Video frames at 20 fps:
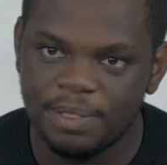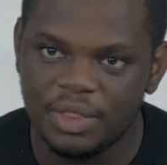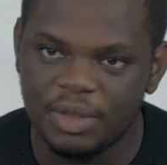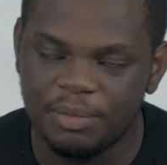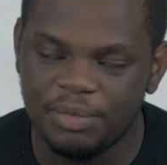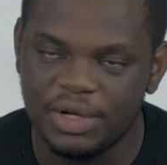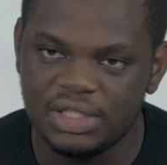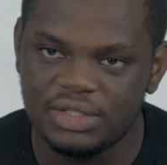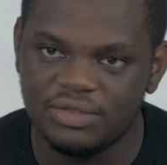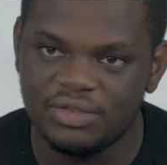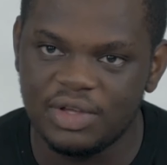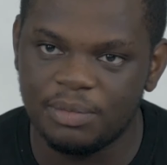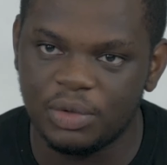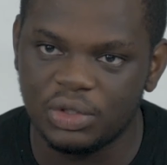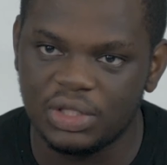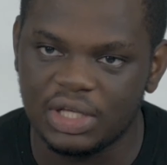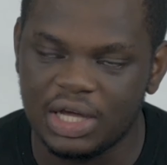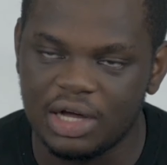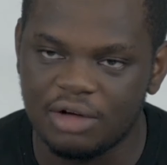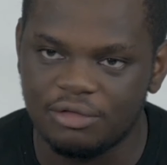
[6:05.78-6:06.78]
the plaintiff there
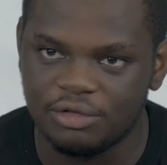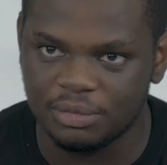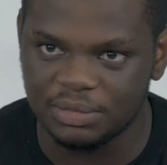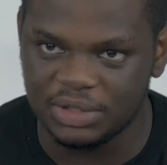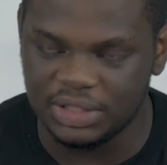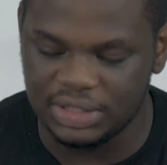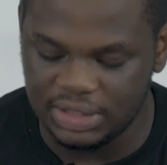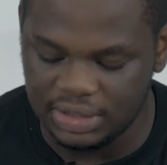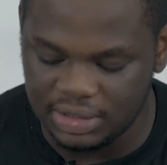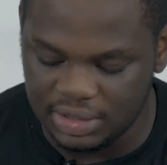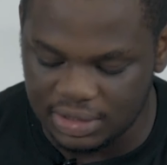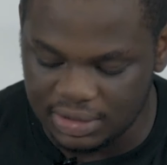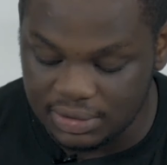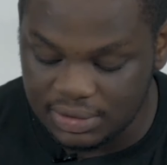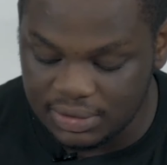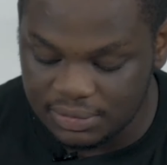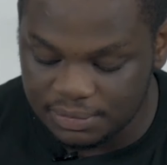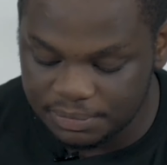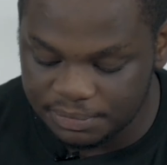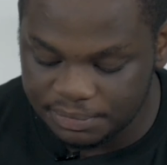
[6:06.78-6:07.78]
bought a car from the
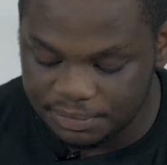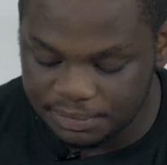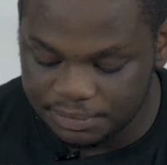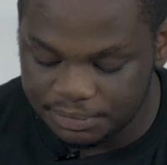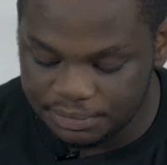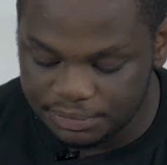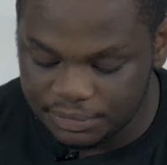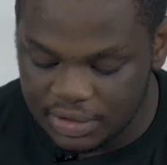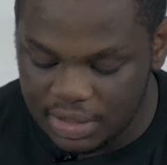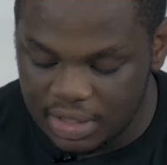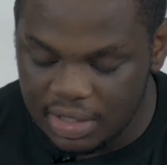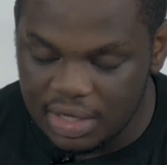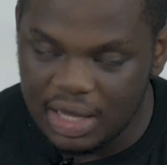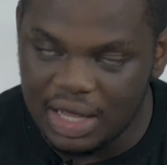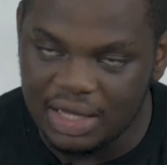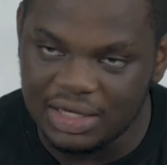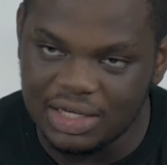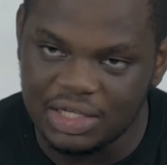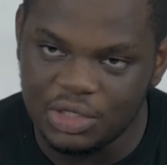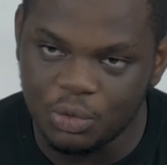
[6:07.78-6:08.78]
dealers,
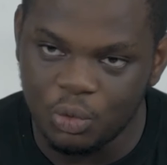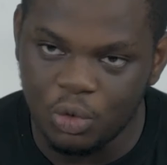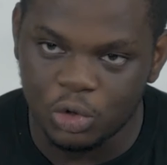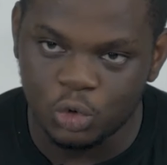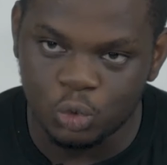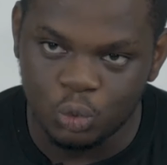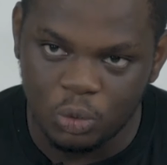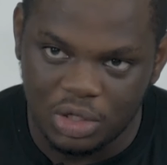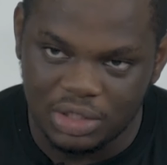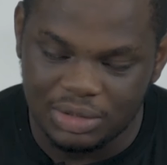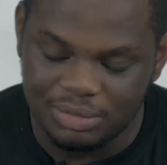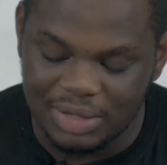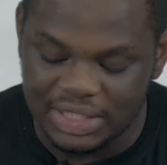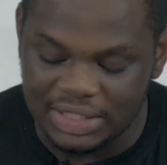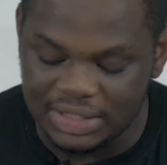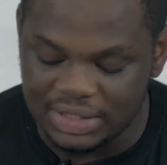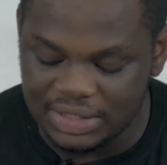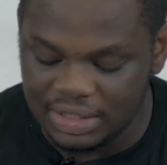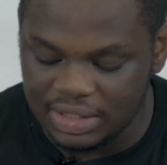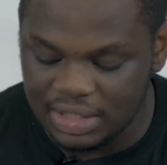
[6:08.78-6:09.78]
and then it was warned by
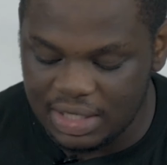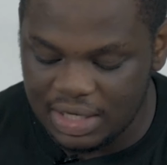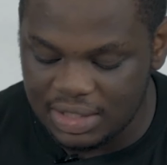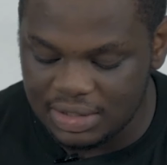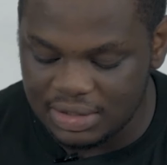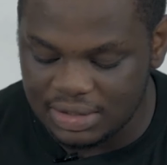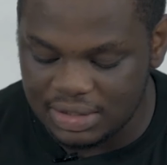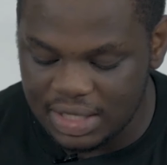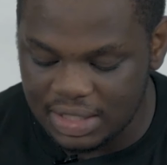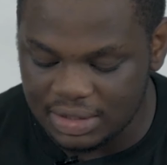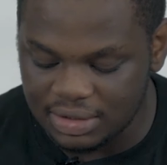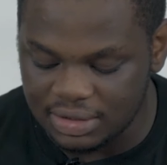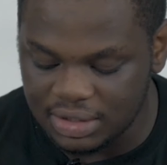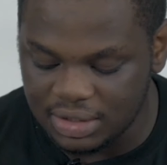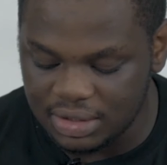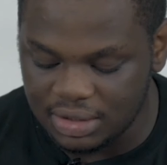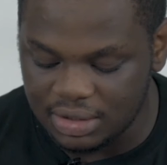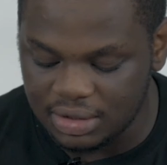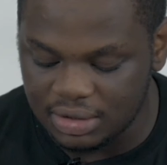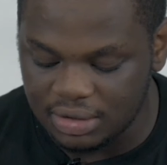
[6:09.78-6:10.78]
the dealers that
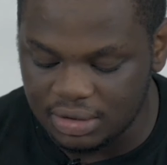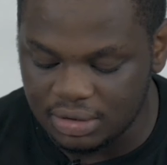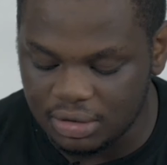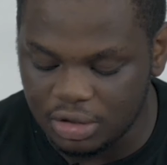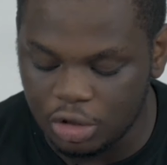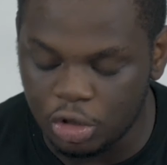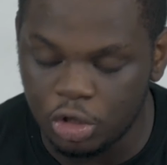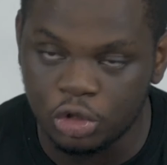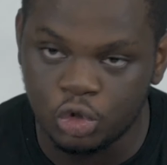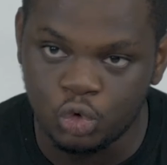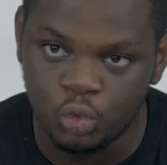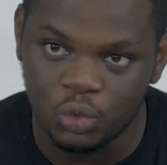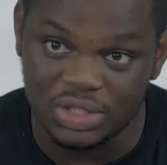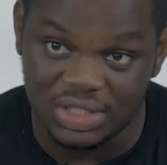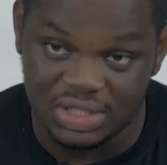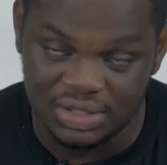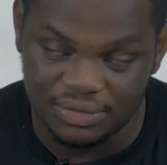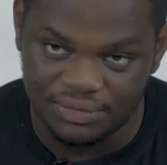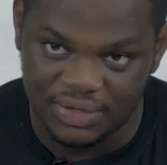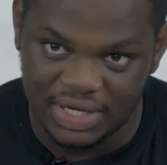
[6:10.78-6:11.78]
the clutch
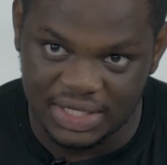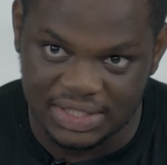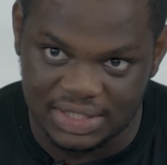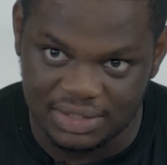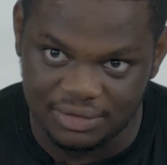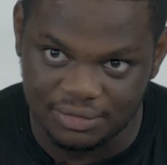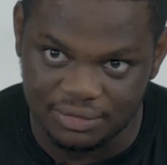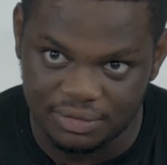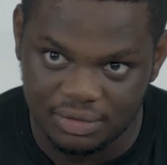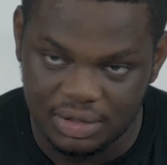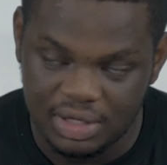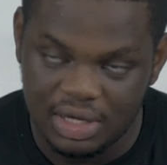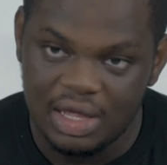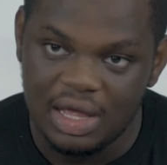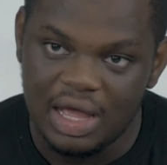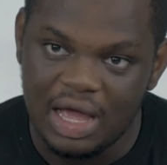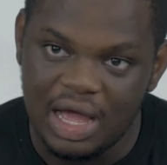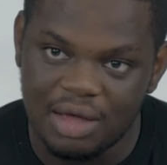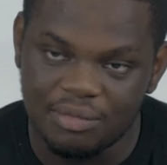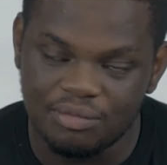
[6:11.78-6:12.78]
was defective.
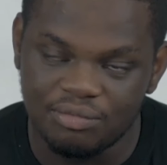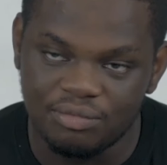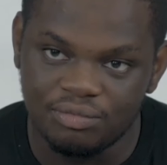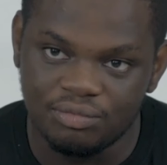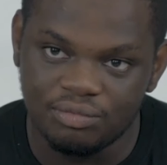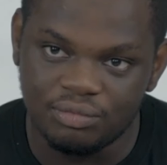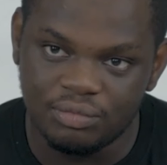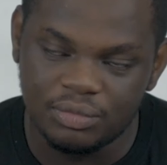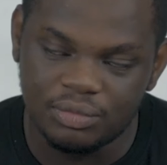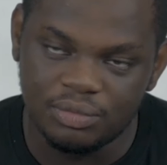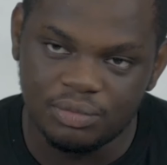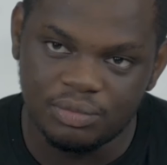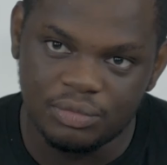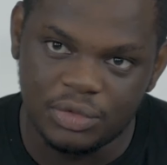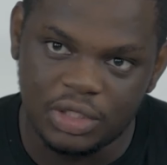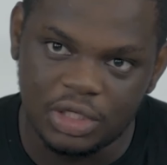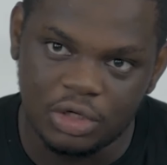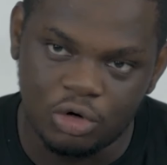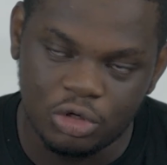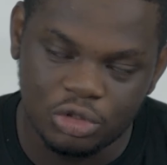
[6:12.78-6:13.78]
And
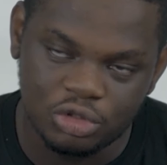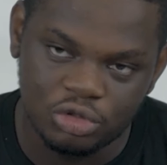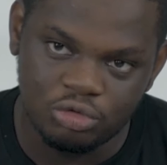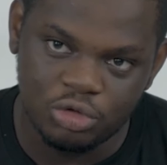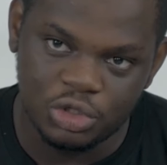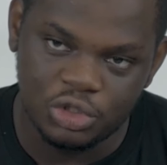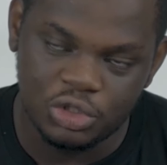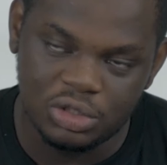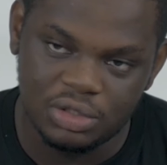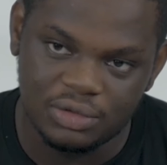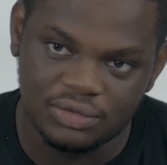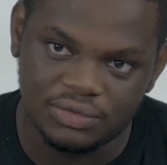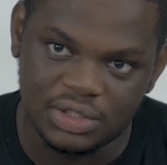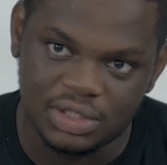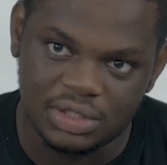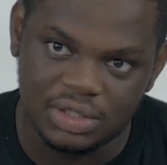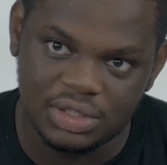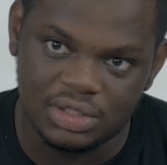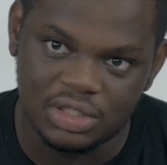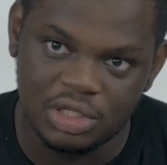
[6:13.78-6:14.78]
in consideration of
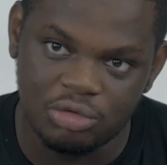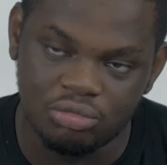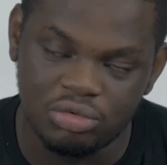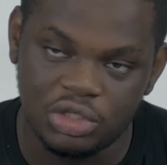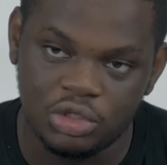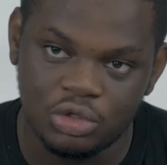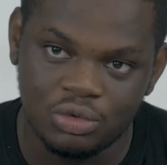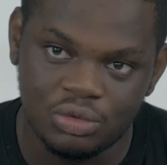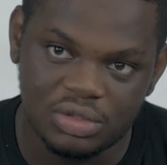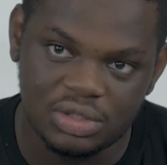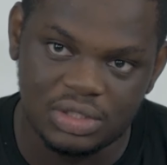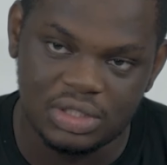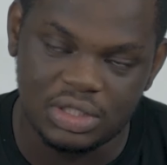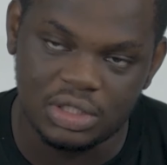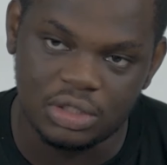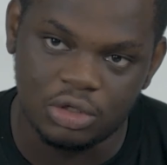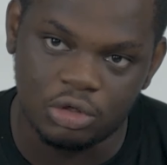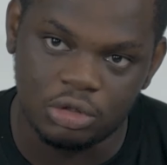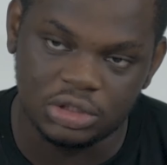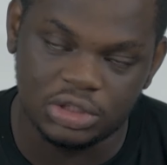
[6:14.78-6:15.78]
this, they reduced
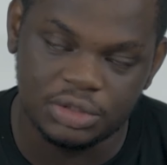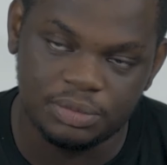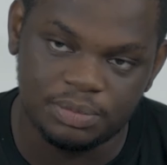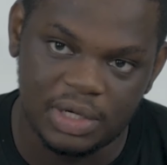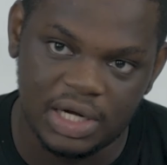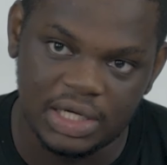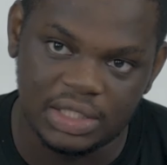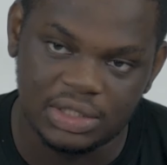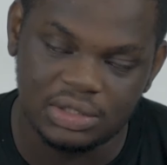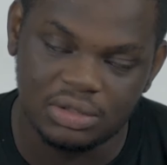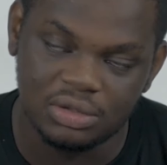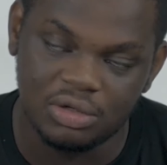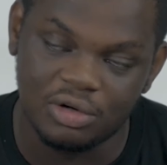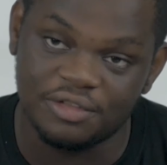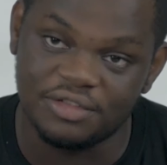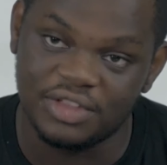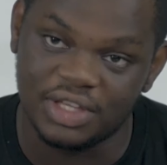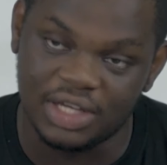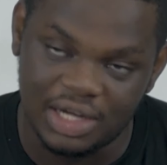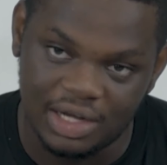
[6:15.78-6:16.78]
the cost price
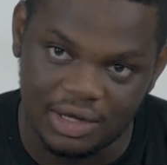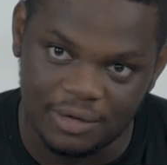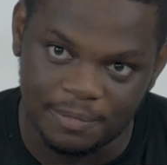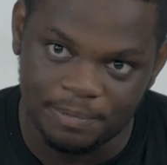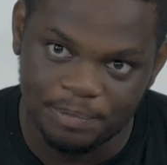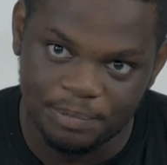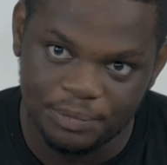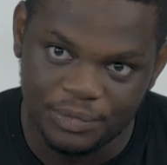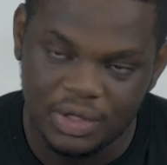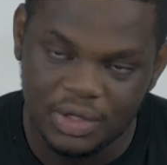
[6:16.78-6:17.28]
of the car.